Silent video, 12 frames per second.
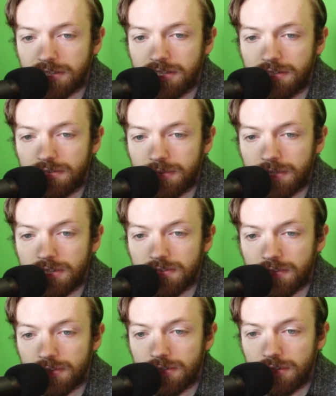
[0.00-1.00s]
in a Place
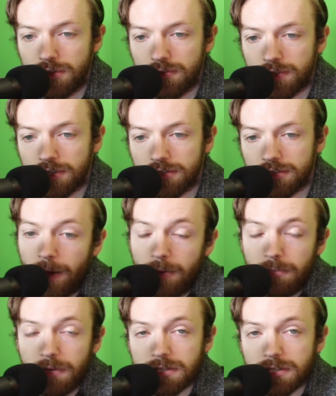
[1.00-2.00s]
Further Than the Universe
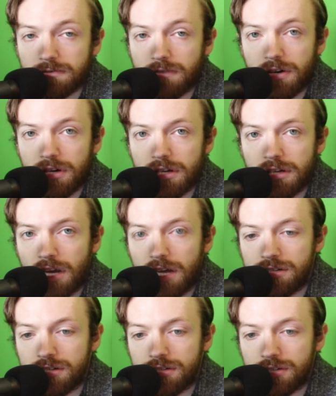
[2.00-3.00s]
because they're very
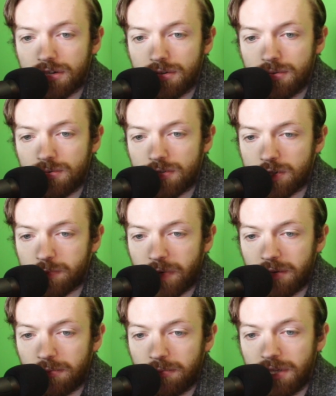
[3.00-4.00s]
engaging shows
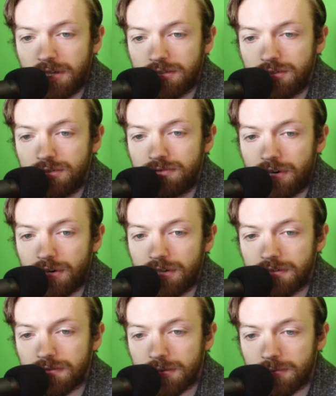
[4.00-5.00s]
despite being two very
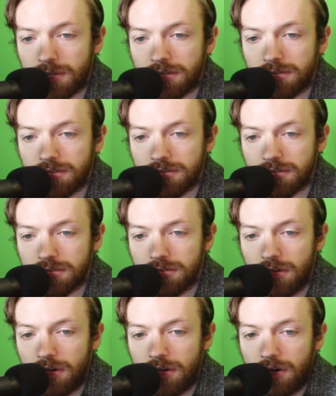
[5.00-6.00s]
different ones
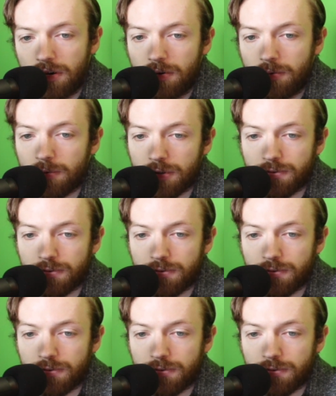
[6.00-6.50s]
where the